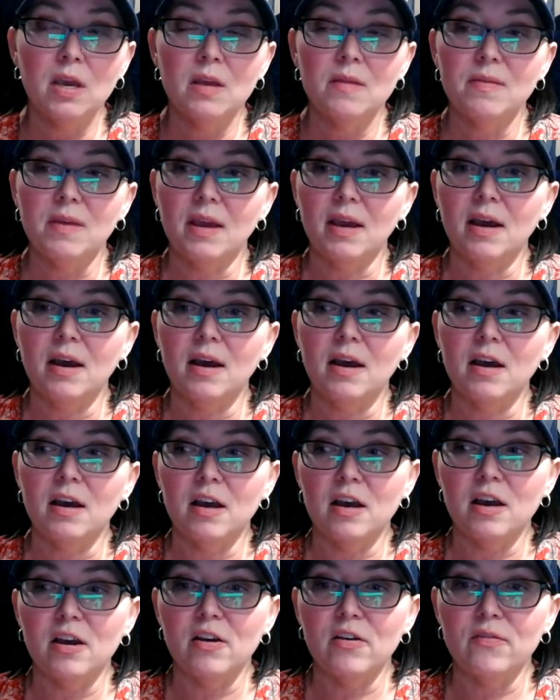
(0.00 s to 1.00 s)
They
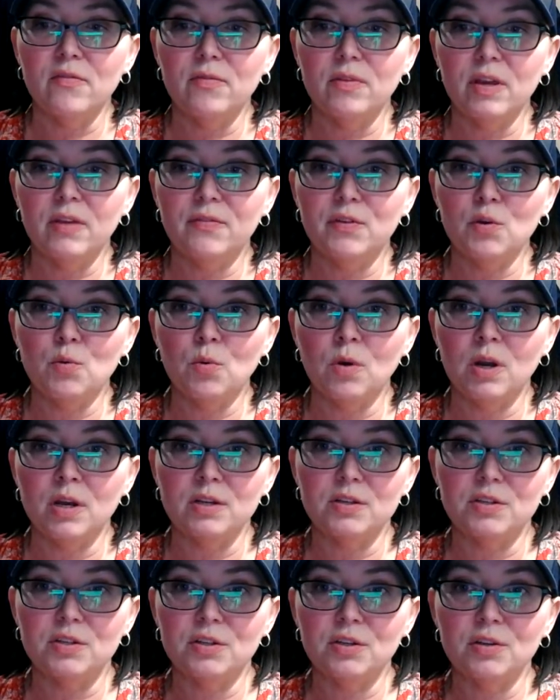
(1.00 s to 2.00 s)
have, if you want
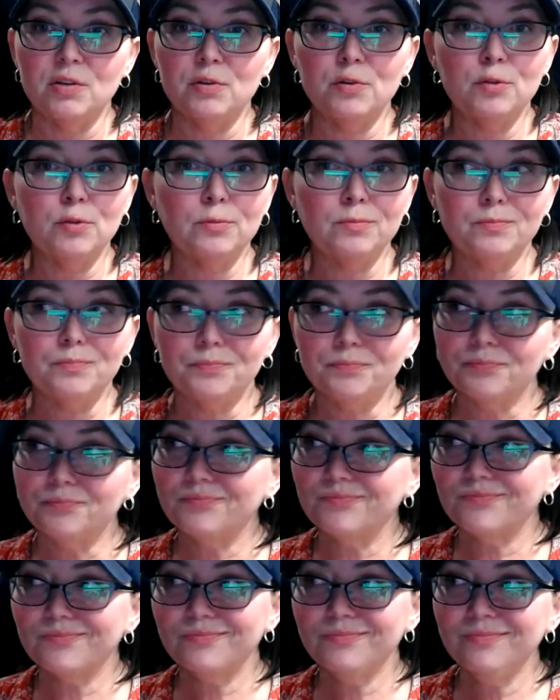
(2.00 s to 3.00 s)
to
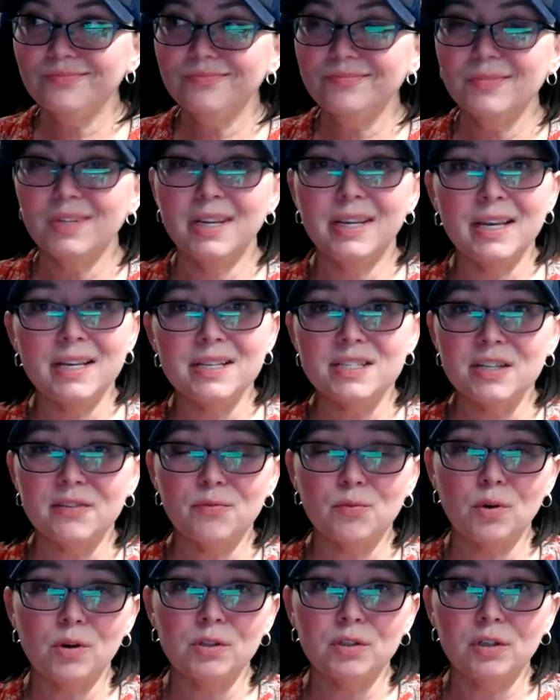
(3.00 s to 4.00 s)
get stuff
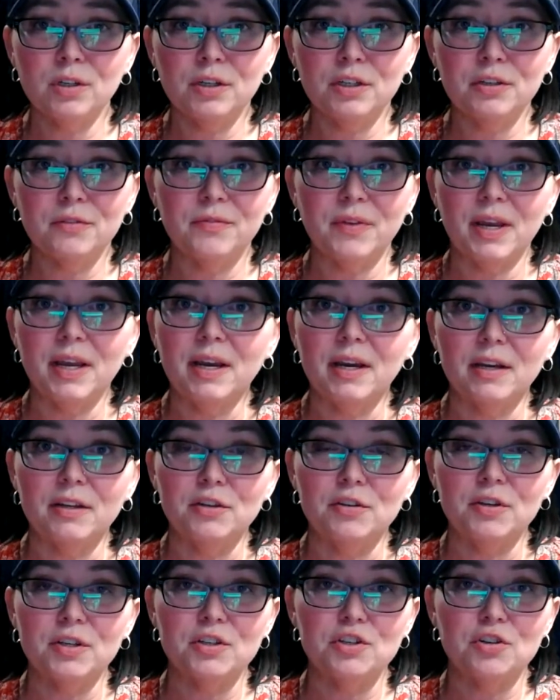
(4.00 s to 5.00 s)
worked on your van,
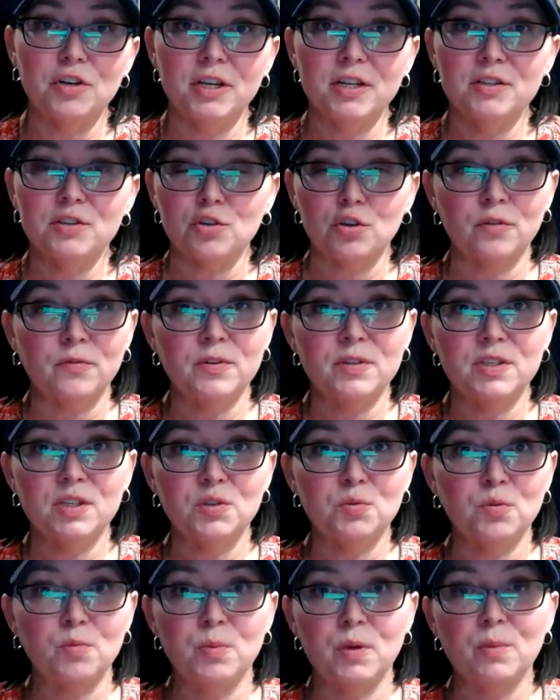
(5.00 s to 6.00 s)
you can trade services
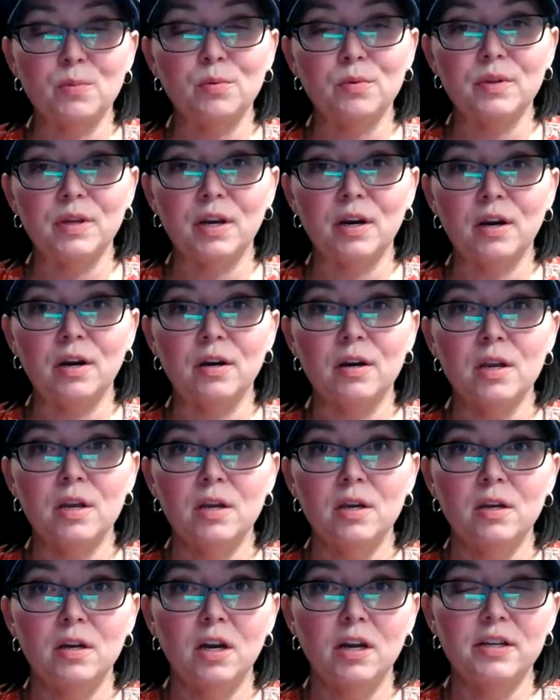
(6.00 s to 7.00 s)
with people there,
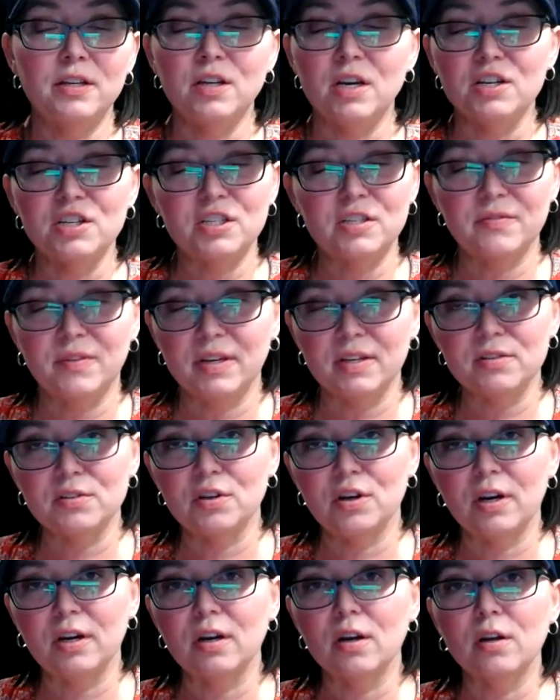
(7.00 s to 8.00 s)
not just a van,
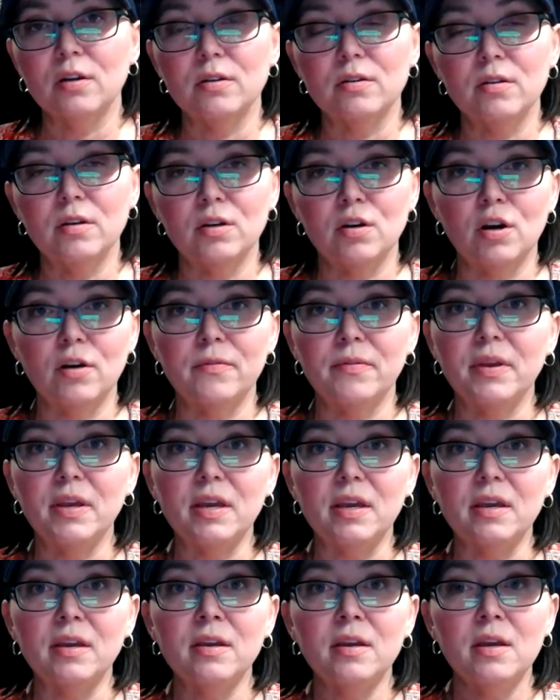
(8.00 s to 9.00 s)
sorry, on an
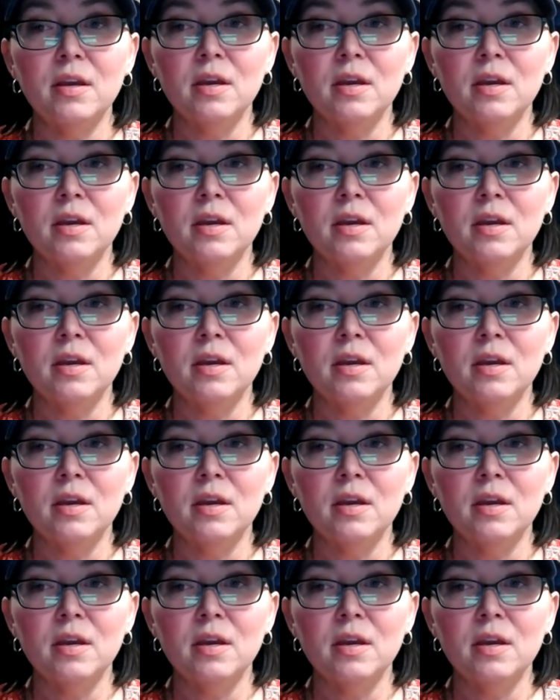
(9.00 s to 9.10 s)
RV.